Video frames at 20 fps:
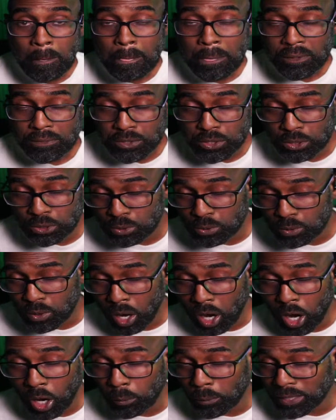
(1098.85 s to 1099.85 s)
to
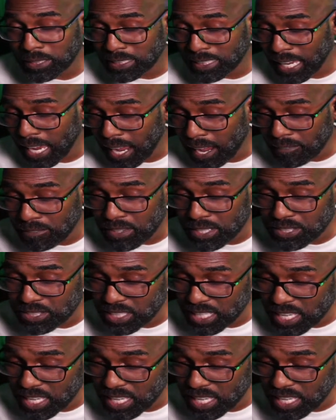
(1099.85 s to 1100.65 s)
already have this